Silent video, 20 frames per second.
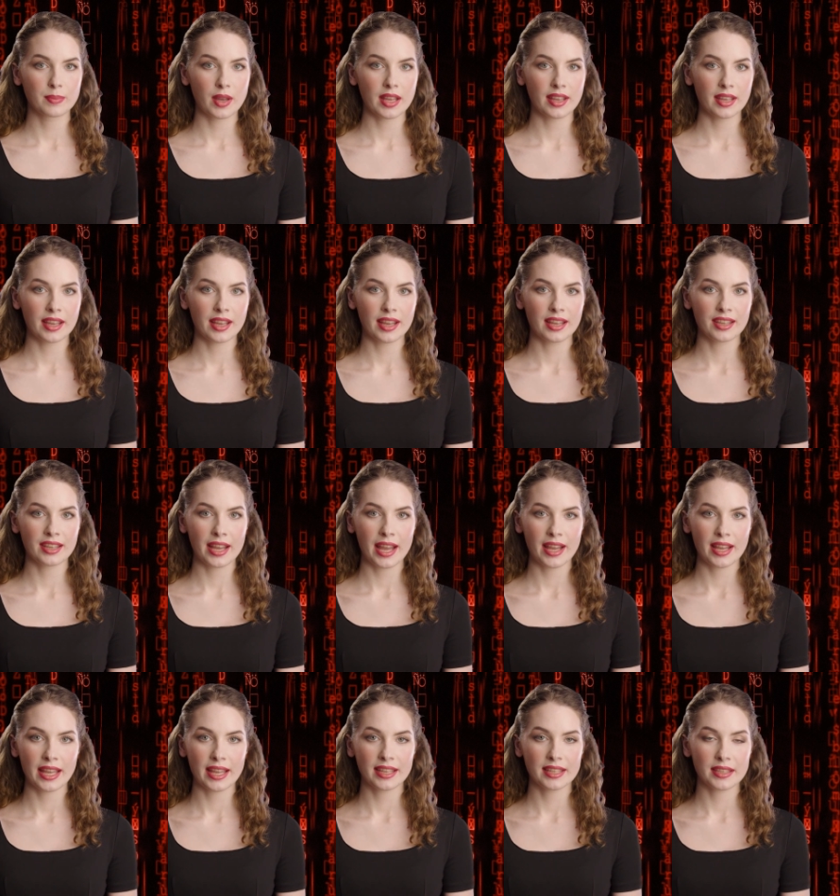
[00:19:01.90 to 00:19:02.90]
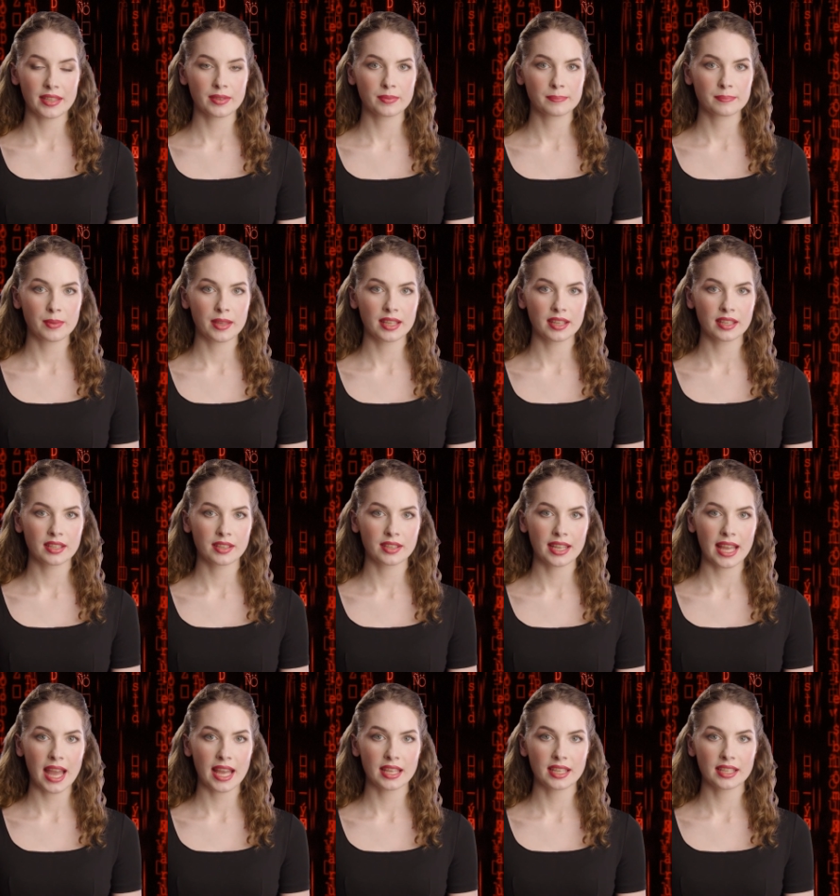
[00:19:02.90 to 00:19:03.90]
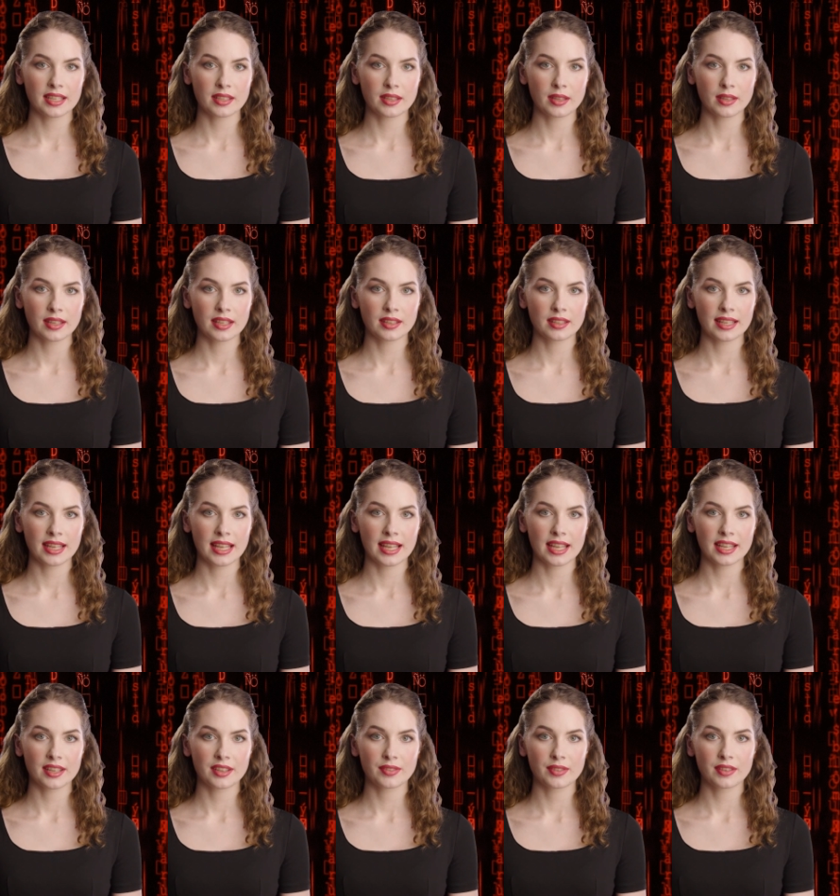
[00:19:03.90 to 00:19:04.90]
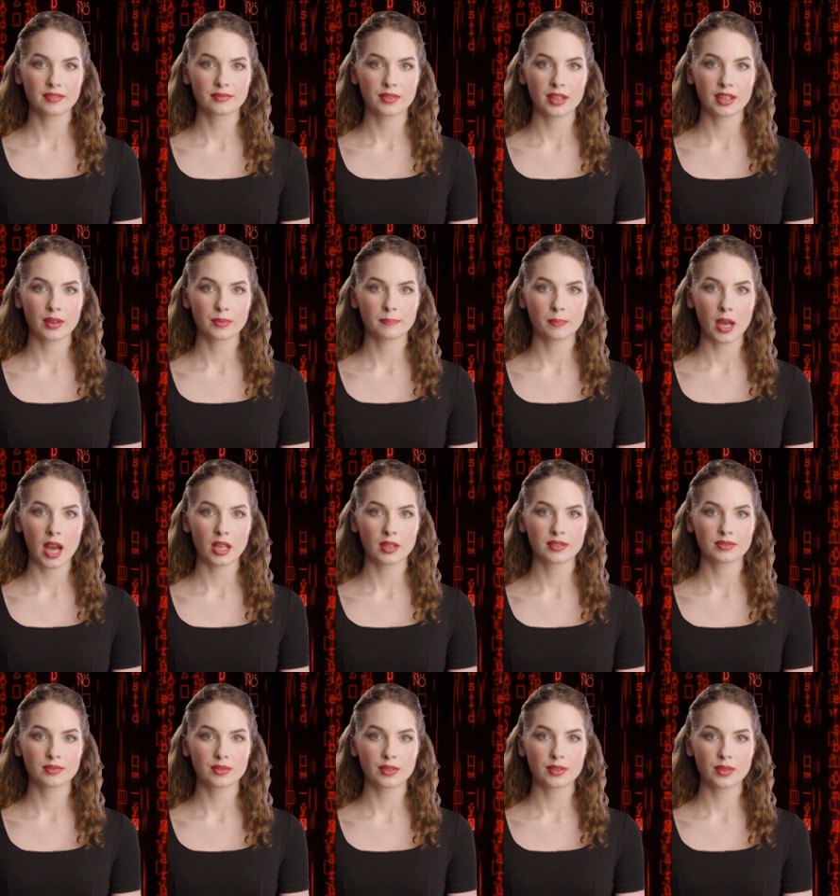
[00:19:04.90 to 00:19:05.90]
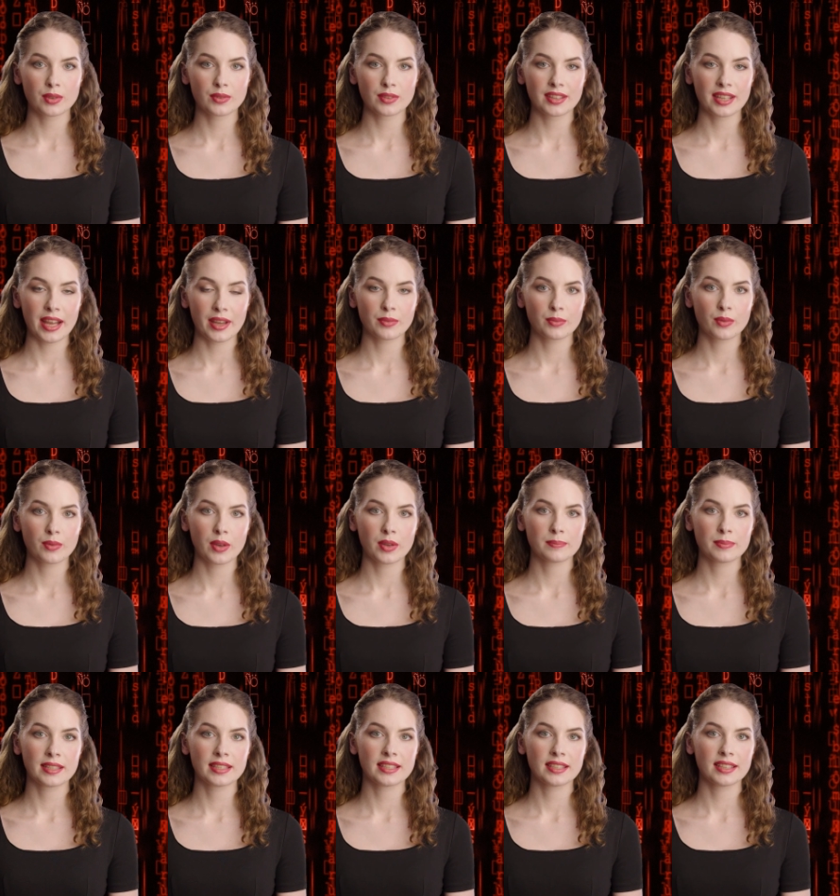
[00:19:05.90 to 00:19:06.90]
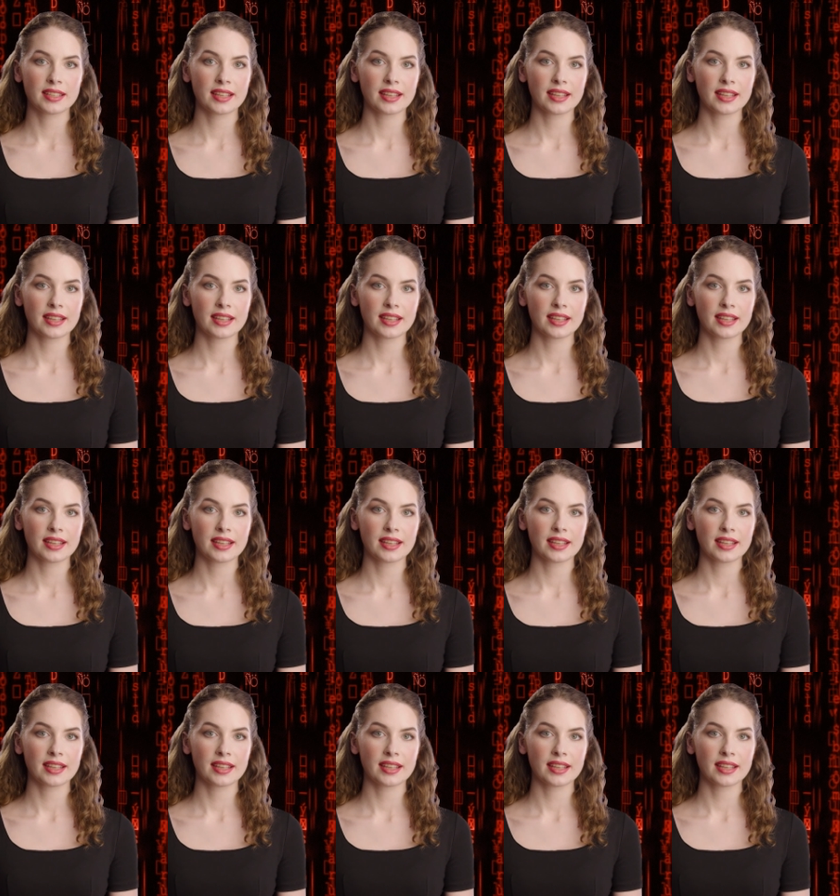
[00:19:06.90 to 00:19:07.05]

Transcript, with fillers: Weaponized A I. Malicious hackers could use A I to develop powerful new cyber weapons